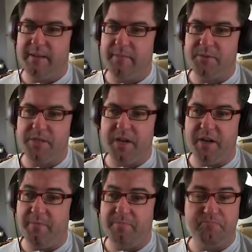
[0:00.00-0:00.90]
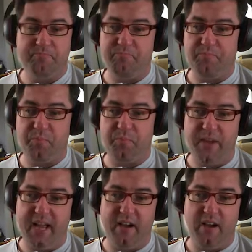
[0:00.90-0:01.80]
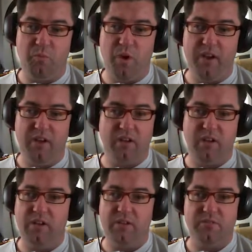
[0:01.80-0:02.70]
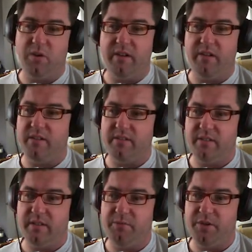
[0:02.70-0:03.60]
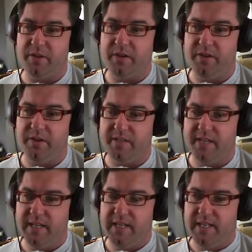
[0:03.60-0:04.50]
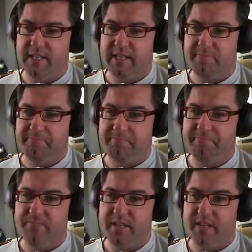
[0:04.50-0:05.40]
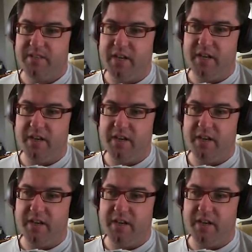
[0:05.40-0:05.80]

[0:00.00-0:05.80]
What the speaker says: So yeah, why not? Logs, why not? I'm sure it could. So